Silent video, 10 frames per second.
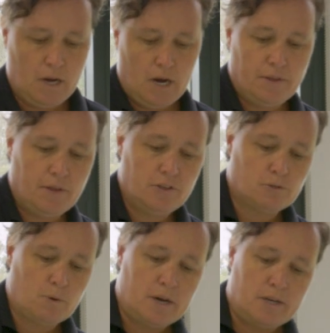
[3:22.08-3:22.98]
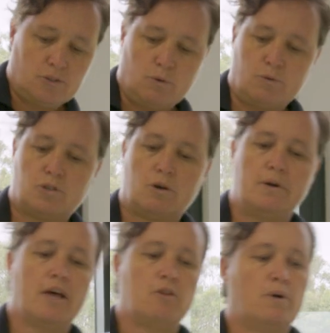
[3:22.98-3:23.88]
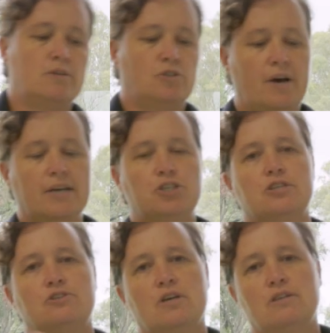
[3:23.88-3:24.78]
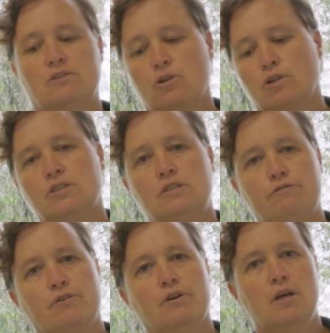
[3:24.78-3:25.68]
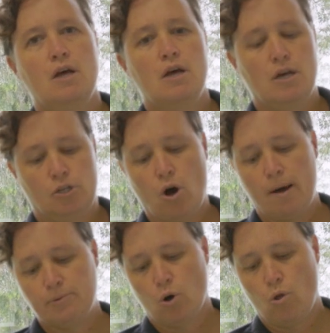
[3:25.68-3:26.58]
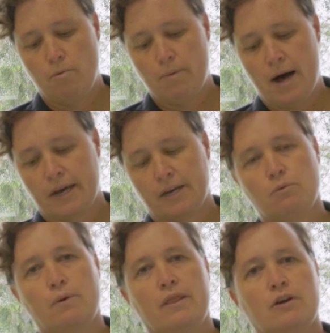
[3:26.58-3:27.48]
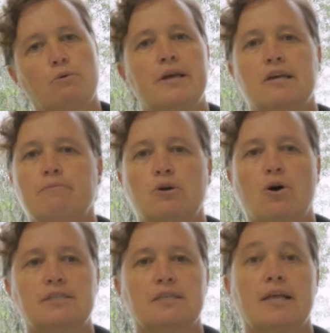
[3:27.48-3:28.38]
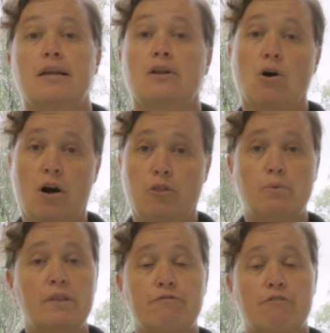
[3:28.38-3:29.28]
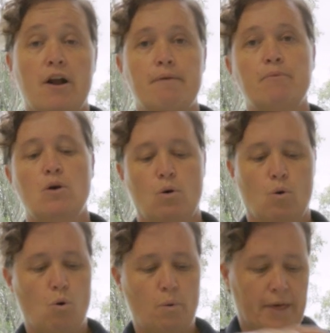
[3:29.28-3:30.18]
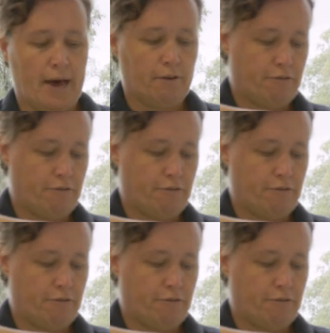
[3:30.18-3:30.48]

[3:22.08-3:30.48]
And then this one is also another one. So as you can see, there's lots of different types on the market where the queen can be isolated either with a frame or without a